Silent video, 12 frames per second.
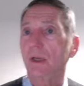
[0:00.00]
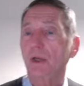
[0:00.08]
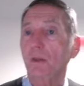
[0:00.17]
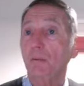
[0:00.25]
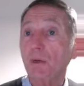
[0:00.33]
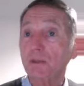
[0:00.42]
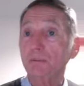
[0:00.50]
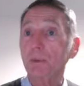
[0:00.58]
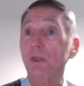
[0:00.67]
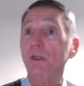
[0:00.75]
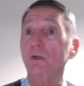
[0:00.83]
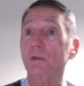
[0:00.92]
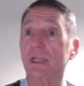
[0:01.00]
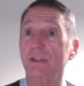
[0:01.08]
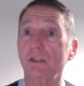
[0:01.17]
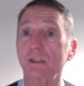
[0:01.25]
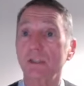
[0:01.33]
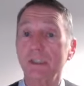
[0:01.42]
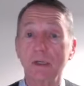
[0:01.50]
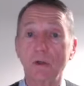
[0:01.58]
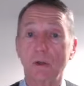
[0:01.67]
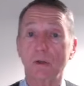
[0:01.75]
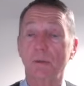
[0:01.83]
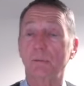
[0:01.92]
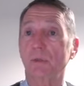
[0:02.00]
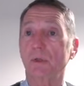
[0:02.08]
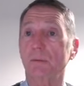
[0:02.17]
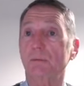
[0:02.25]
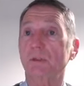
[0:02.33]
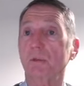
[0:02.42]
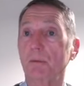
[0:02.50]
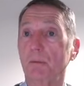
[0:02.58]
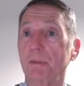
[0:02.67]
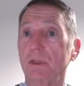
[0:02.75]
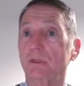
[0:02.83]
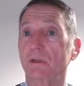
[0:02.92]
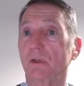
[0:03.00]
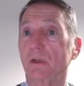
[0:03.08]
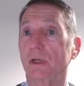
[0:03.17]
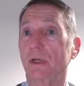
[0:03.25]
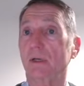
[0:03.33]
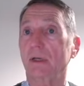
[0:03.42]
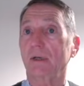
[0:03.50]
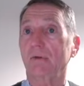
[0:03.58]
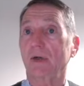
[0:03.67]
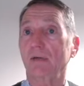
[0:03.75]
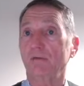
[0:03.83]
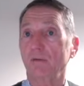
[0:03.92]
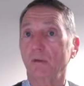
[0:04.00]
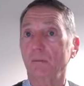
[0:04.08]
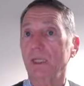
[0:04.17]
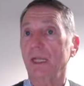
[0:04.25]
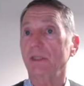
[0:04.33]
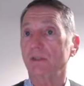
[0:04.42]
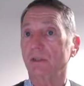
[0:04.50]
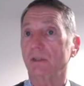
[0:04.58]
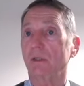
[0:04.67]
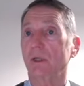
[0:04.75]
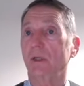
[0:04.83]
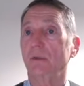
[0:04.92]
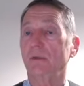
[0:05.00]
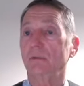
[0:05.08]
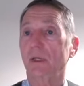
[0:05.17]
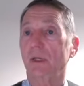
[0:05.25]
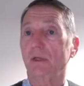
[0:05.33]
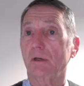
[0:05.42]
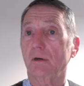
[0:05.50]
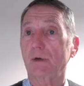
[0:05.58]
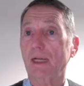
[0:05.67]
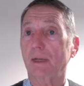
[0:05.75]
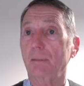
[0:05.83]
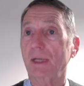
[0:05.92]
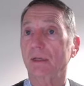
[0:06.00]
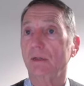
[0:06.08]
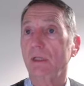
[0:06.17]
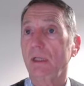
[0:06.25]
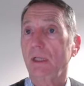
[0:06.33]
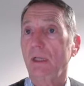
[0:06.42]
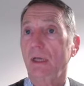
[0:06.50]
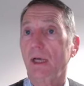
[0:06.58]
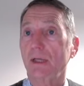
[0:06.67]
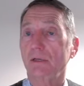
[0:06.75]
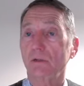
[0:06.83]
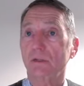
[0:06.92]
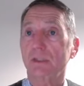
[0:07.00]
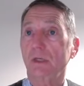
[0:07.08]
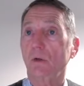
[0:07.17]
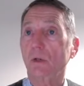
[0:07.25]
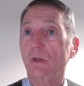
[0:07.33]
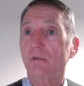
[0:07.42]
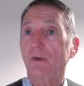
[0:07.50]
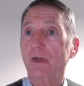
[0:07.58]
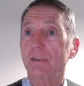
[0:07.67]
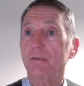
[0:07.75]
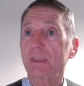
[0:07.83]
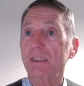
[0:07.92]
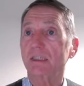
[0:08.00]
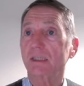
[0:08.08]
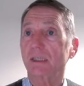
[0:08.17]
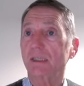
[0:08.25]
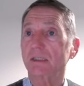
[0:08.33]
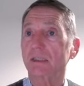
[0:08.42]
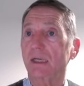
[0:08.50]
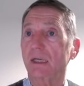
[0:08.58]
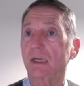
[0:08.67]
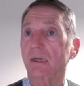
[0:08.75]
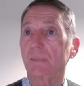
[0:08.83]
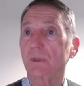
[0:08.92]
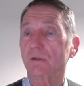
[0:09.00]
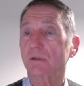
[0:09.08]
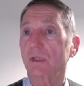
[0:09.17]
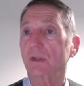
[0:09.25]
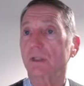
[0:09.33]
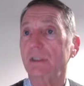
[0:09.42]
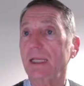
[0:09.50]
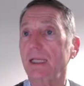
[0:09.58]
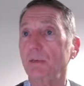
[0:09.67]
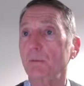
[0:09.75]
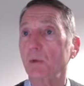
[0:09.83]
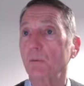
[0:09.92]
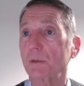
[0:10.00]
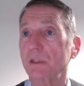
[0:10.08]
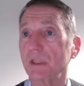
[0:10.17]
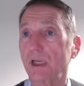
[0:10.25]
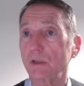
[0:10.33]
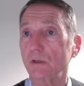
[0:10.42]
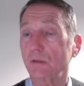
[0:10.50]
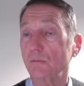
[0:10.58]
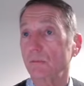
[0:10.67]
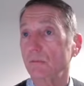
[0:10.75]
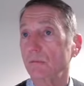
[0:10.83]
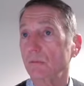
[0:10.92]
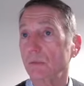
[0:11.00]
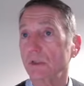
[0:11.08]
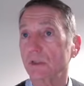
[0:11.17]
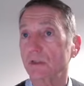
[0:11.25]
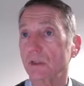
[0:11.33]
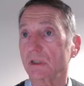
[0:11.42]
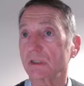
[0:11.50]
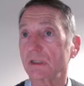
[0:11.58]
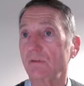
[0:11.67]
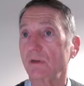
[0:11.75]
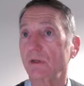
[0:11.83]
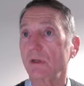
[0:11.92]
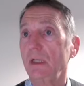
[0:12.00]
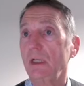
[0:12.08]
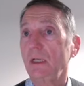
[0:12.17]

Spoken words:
At the bottom of the newsletter, you see all the supplements that I've formulated and I recommend. And you'll see all the vitamin C's there. You'll see the daily immune protection, which has got seven.